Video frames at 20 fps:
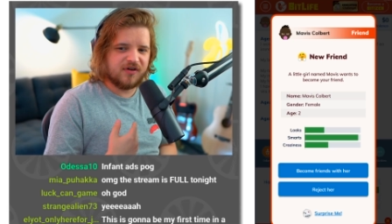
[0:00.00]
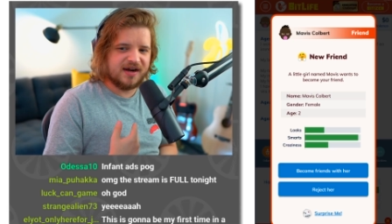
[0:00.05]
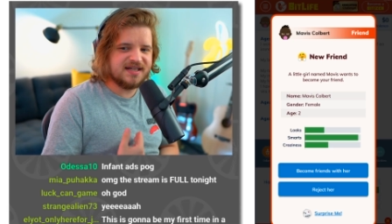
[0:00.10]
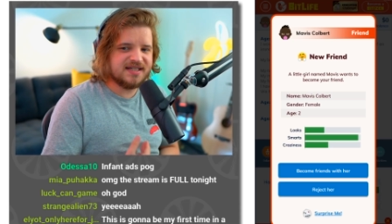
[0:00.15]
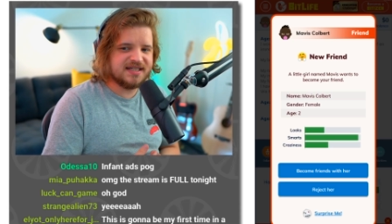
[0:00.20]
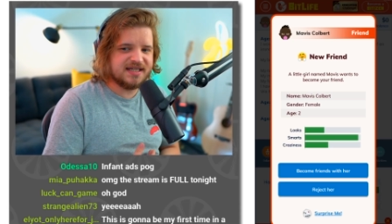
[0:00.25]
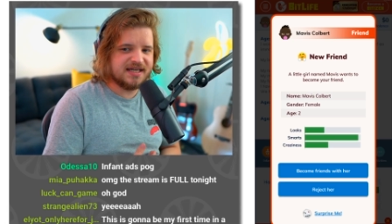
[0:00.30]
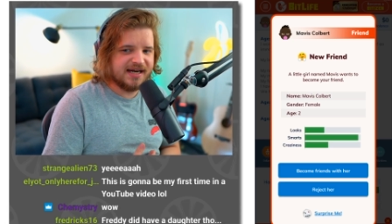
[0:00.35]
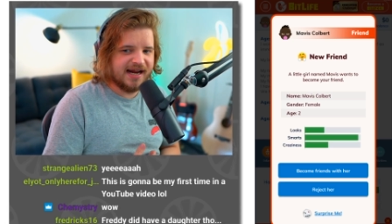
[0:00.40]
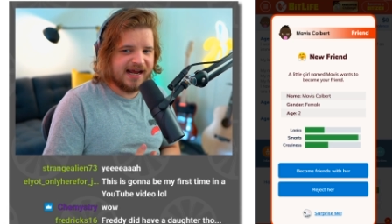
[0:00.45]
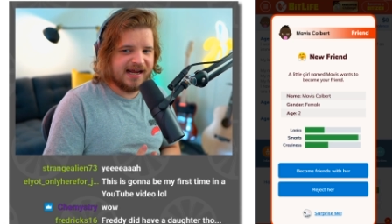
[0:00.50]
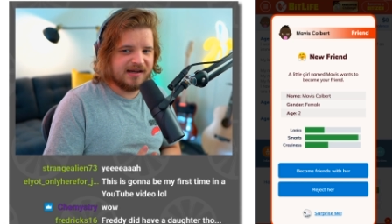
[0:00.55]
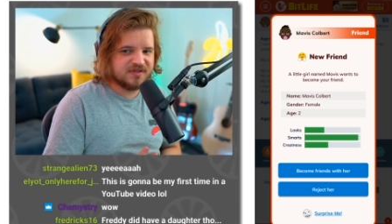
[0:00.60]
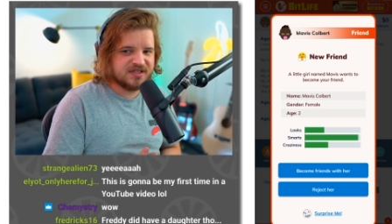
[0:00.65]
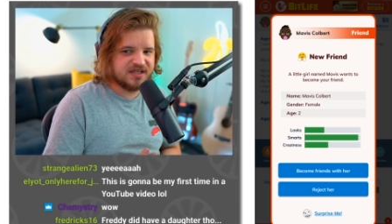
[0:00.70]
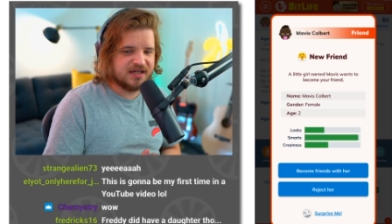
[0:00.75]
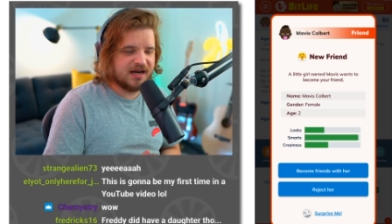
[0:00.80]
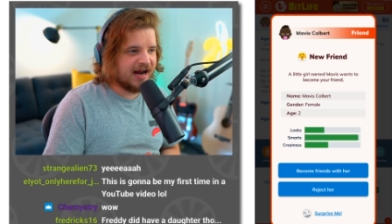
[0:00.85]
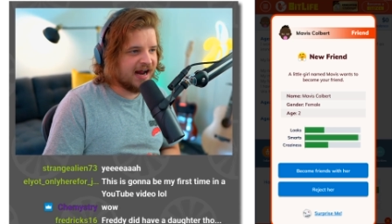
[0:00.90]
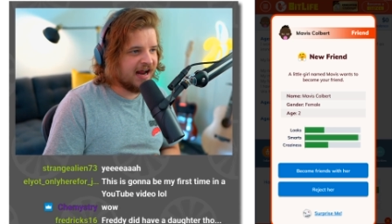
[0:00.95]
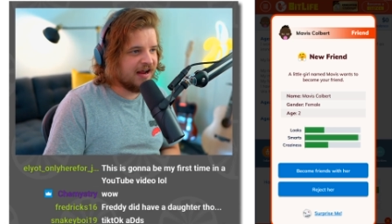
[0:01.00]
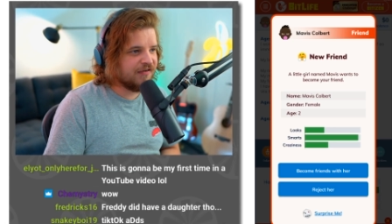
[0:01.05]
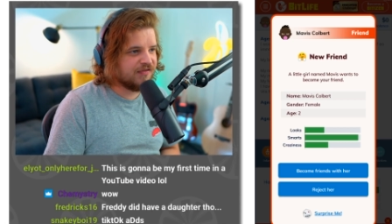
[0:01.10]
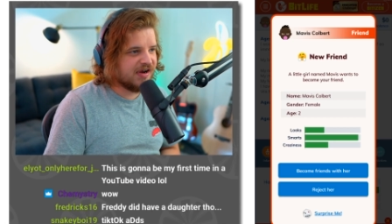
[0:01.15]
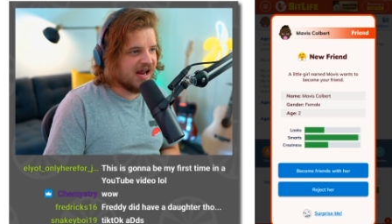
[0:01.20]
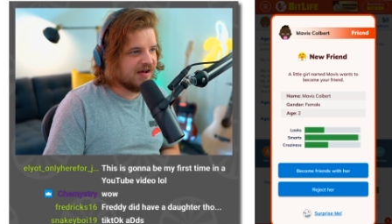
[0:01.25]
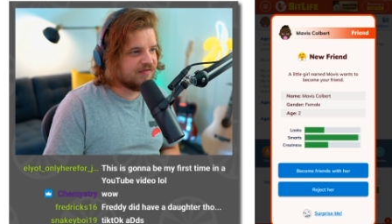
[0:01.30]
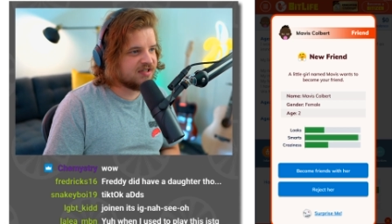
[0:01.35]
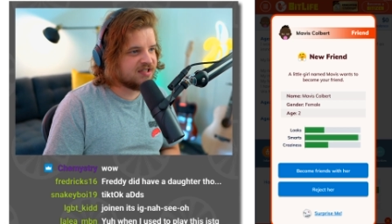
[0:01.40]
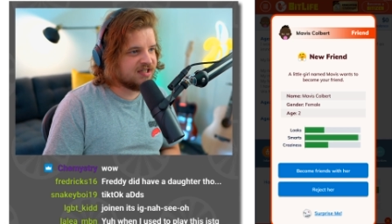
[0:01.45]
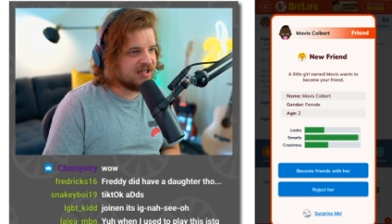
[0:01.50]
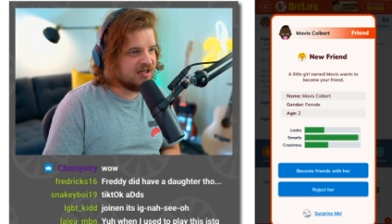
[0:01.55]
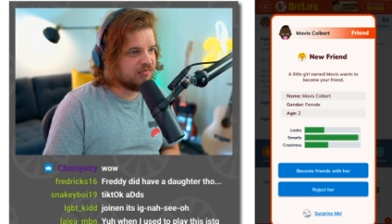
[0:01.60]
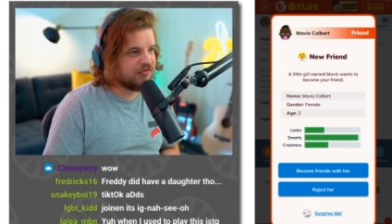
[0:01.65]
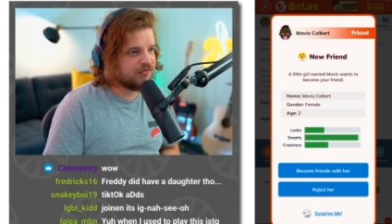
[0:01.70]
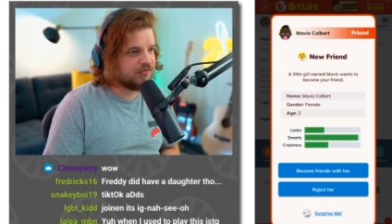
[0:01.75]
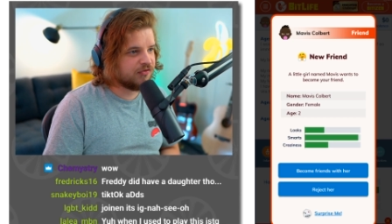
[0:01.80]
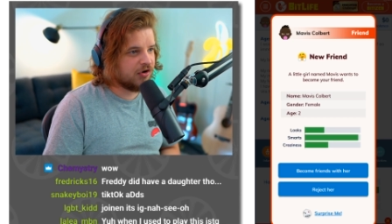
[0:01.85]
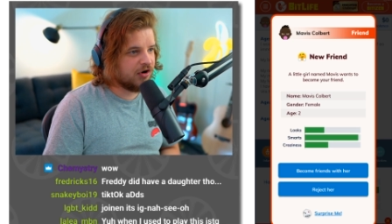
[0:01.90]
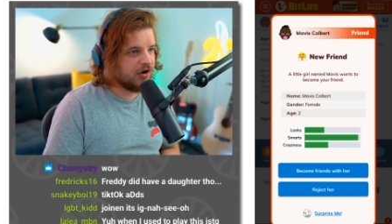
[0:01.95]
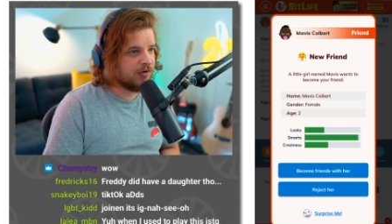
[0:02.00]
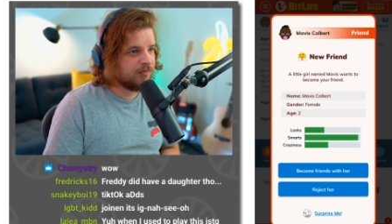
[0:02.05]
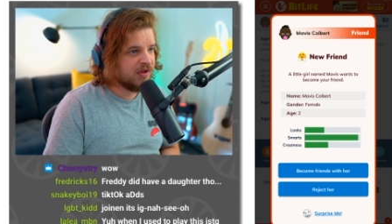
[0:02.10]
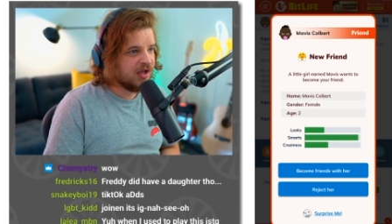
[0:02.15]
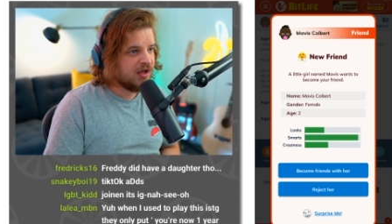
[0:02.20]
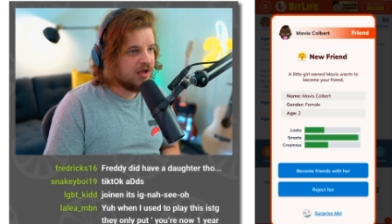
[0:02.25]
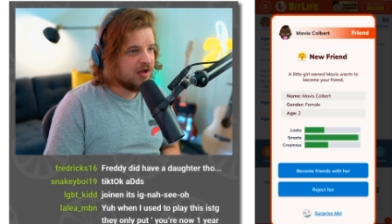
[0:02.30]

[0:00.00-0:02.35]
Crazy names that I have never seen before.